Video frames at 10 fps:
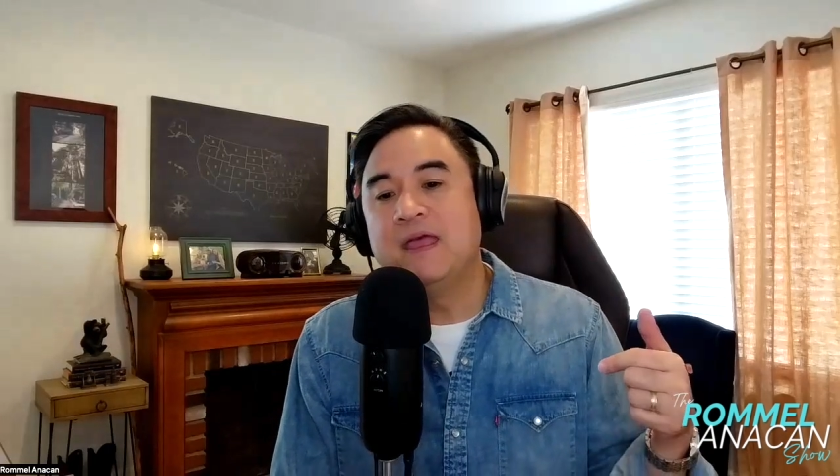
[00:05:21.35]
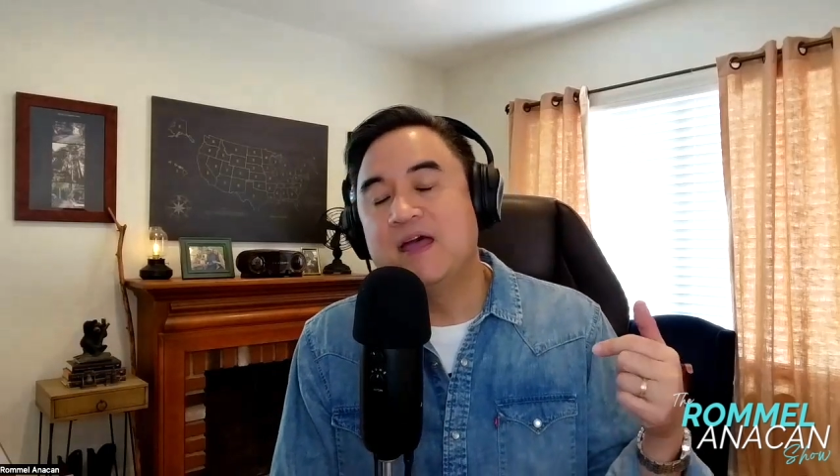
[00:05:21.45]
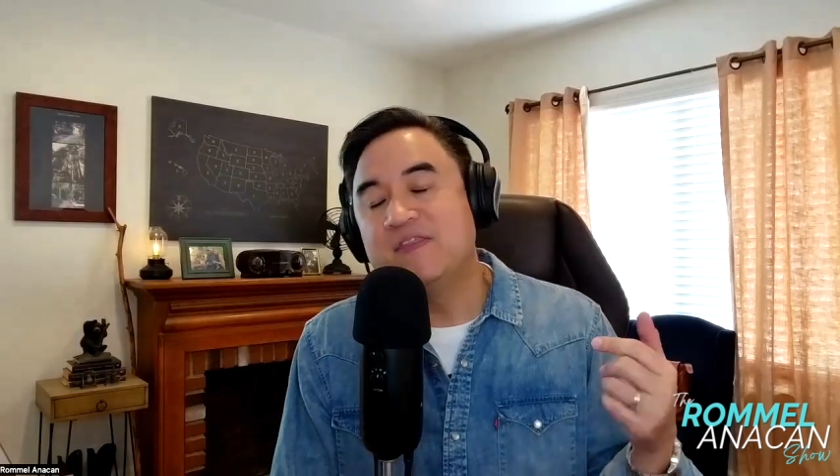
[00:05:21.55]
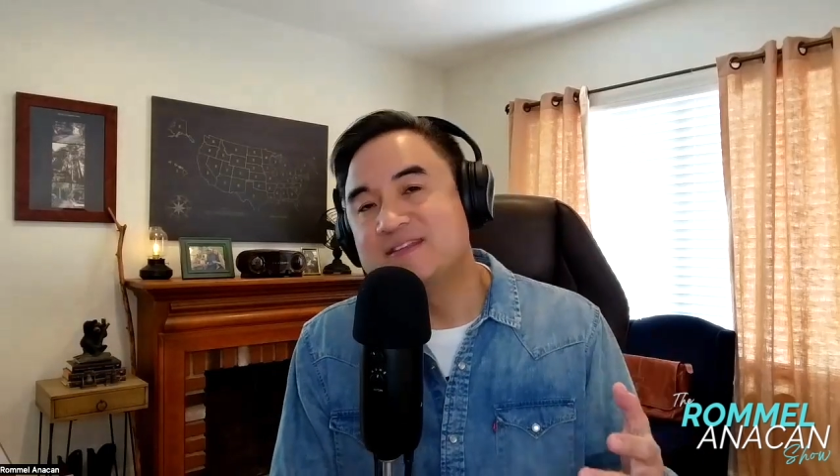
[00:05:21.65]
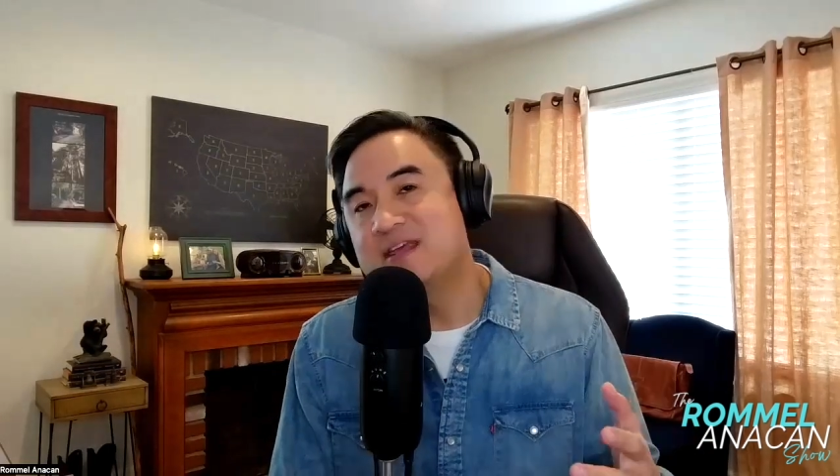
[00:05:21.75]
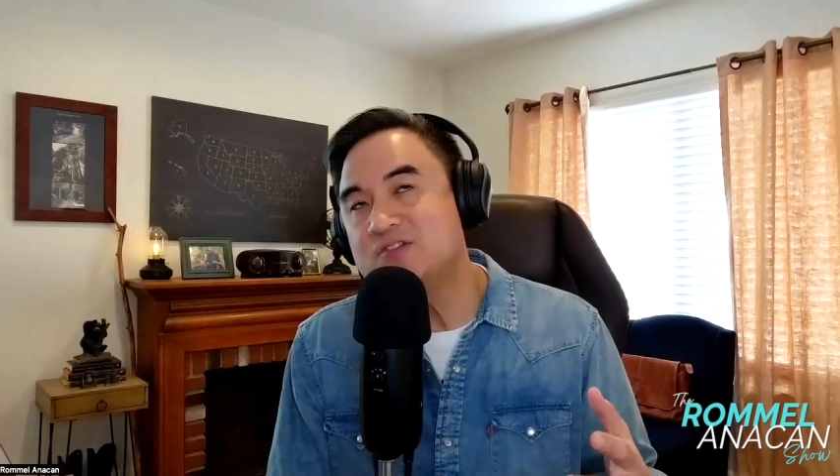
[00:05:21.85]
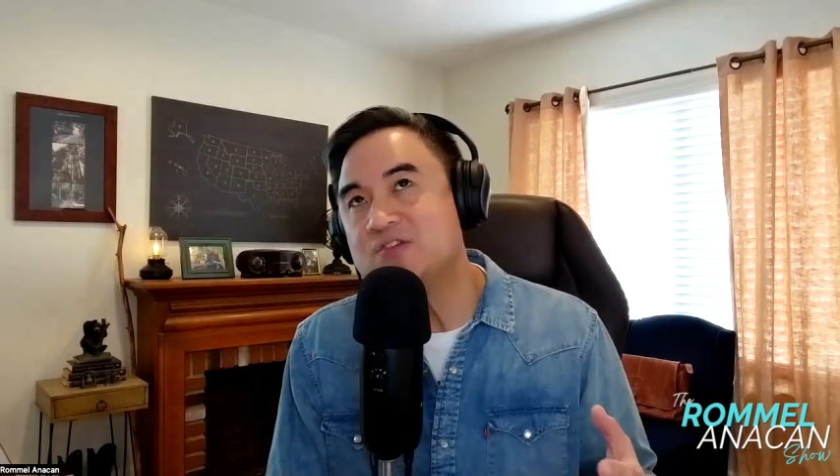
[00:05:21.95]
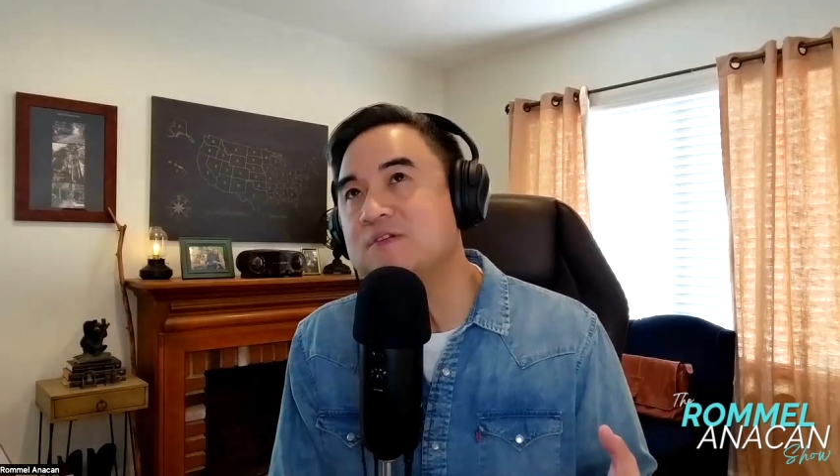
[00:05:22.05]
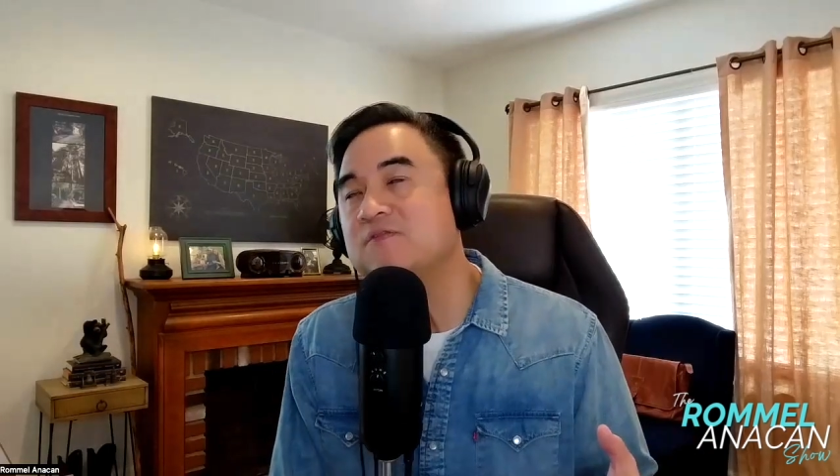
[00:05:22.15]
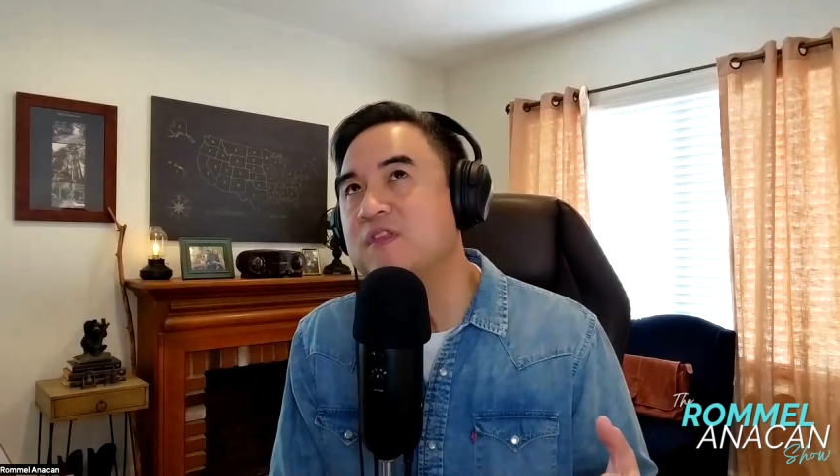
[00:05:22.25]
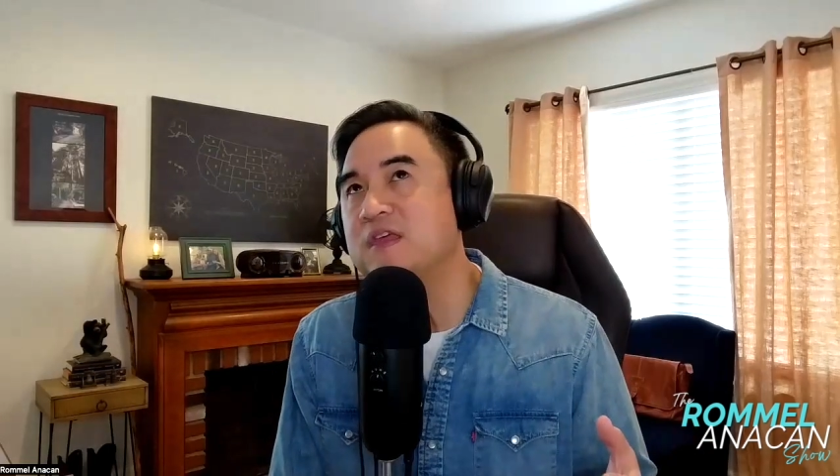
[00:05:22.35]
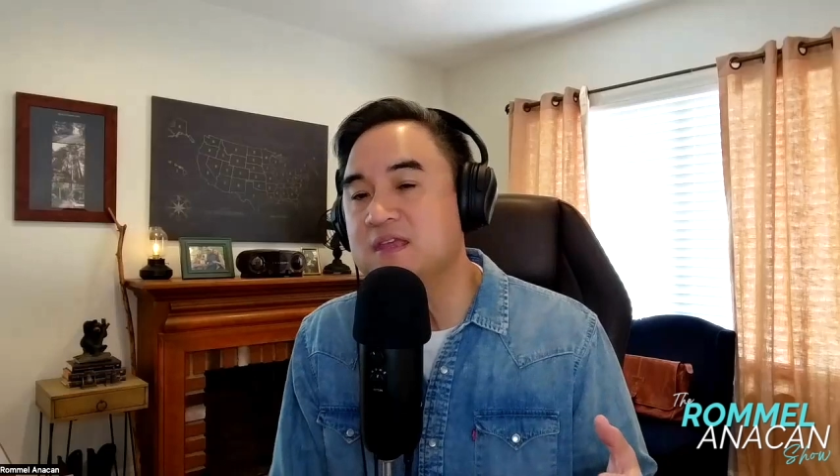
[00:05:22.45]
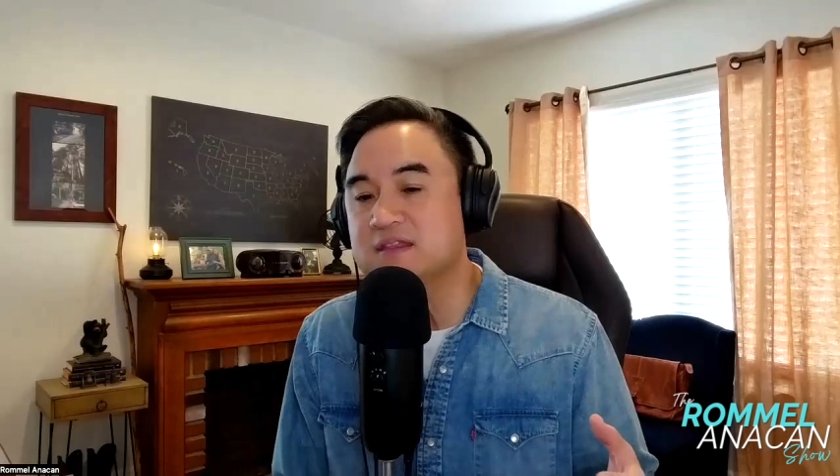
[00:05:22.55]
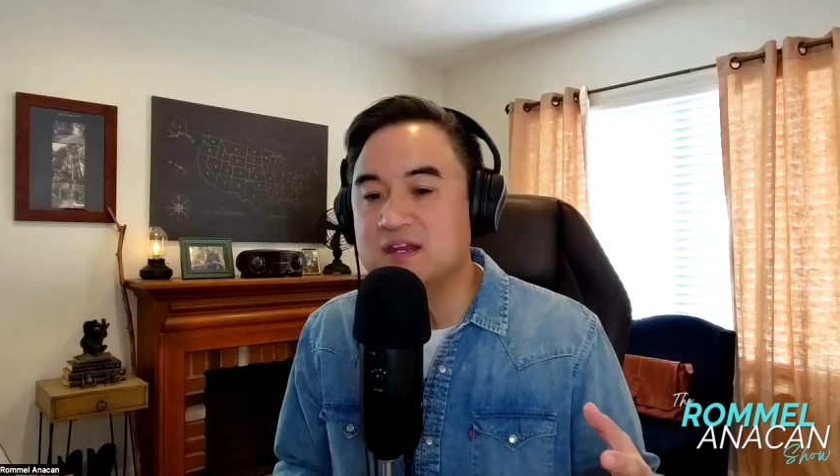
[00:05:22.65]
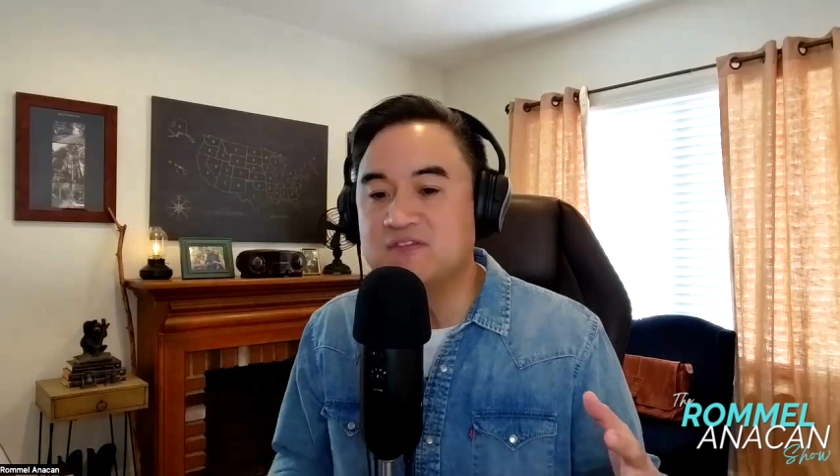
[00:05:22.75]
I had that tension of
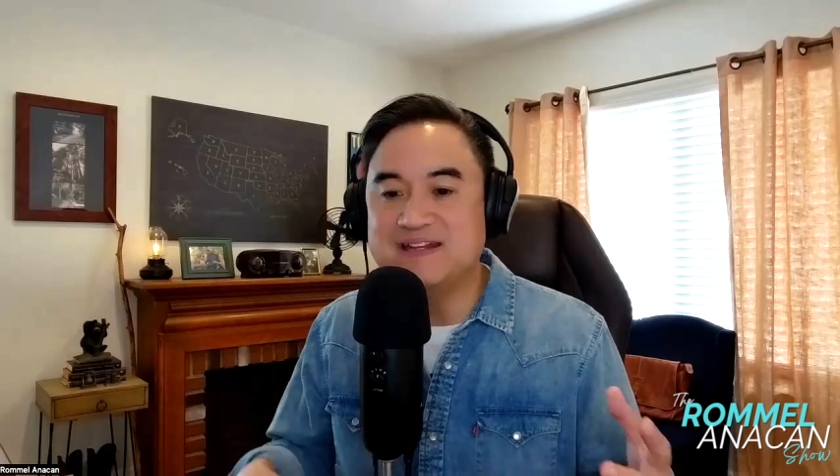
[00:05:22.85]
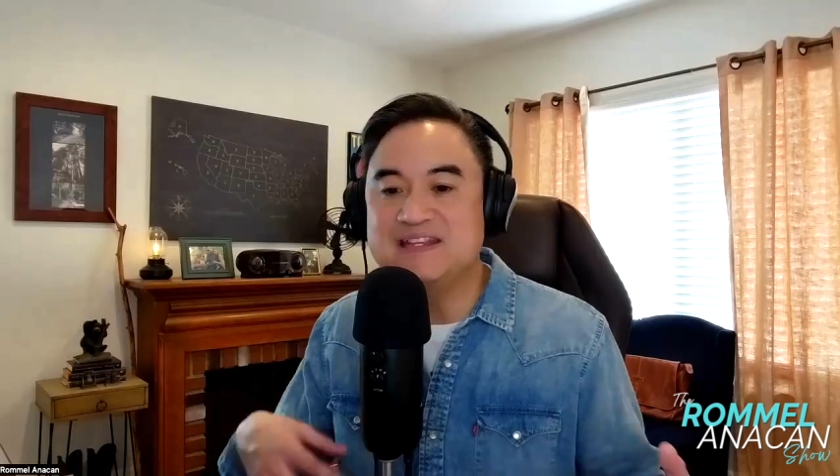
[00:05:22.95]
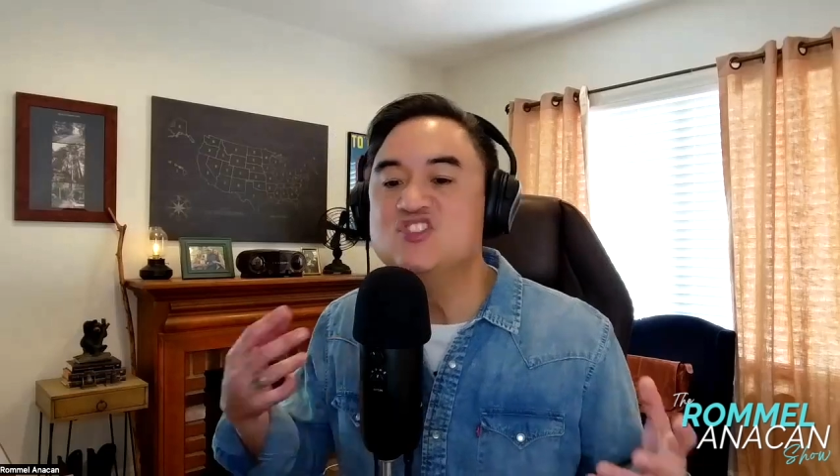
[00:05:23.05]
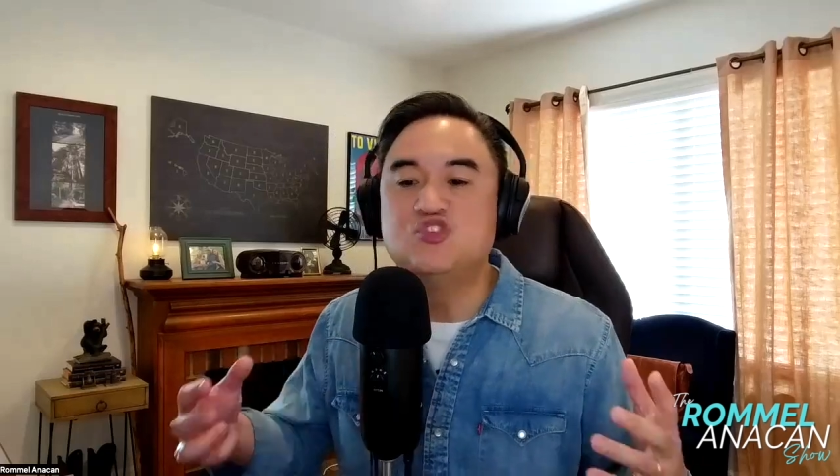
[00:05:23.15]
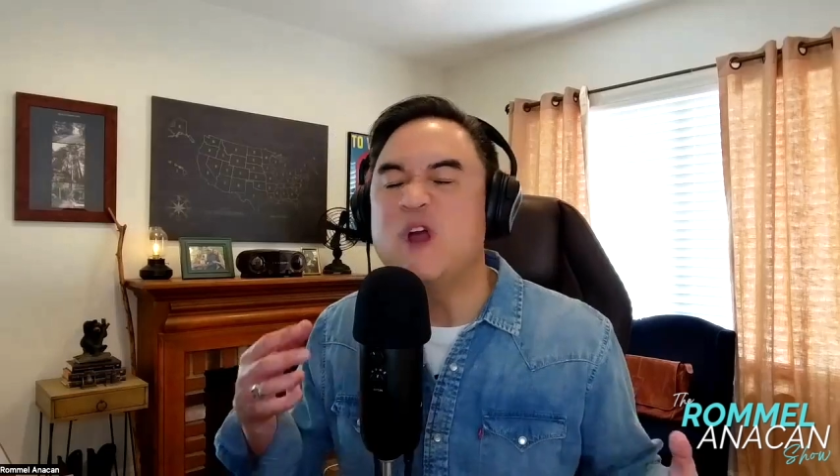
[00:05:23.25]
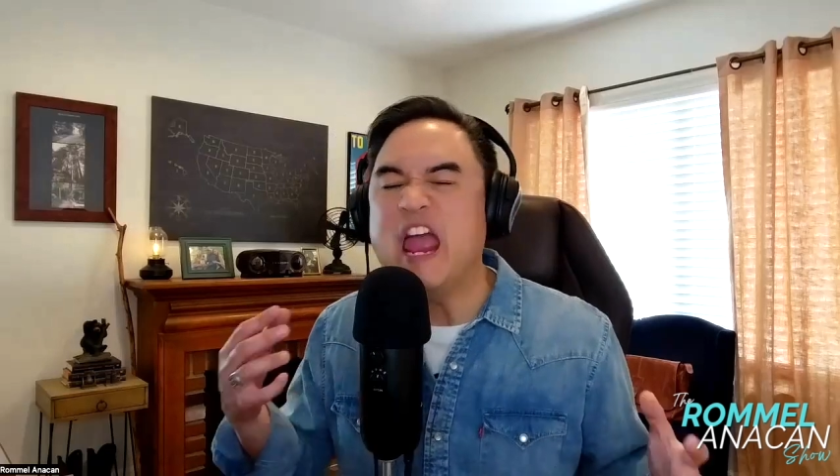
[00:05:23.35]
thinking that if I didn't do